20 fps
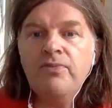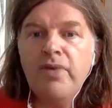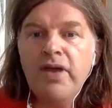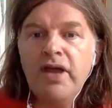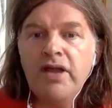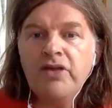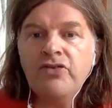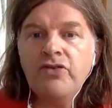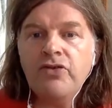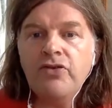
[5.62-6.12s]

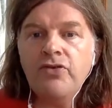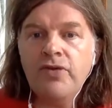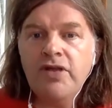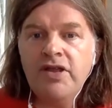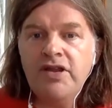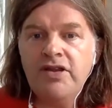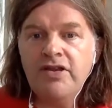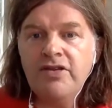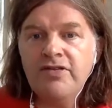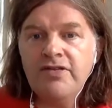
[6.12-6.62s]
Met
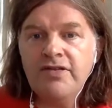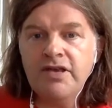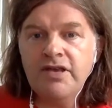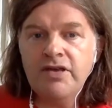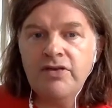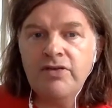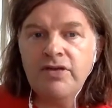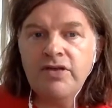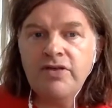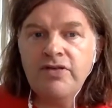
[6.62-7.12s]
Reading
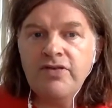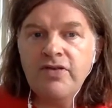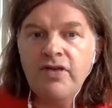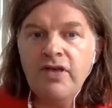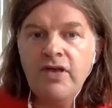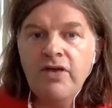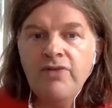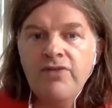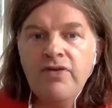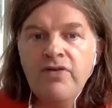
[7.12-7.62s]
Series
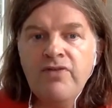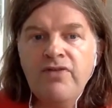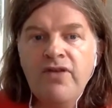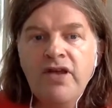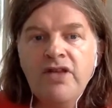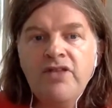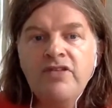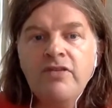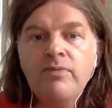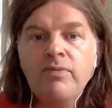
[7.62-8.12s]
for
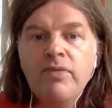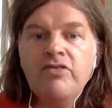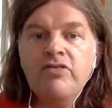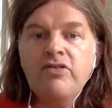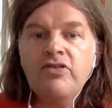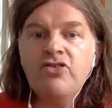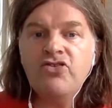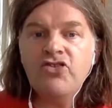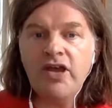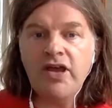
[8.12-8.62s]
inviting me
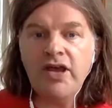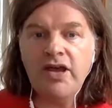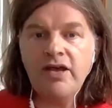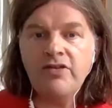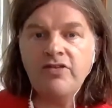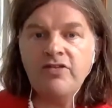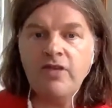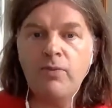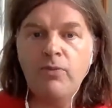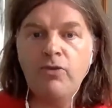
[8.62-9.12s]
to share
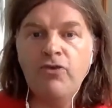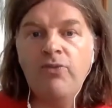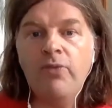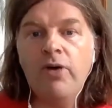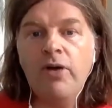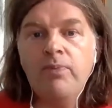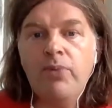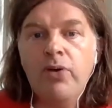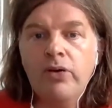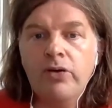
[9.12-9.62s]
some of
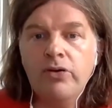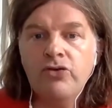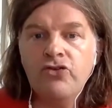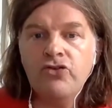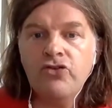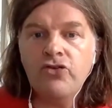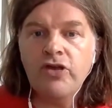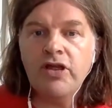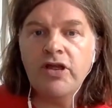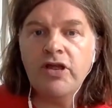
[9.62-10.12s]
my
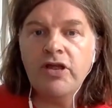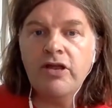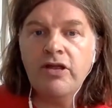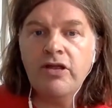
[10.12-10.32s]
poetry.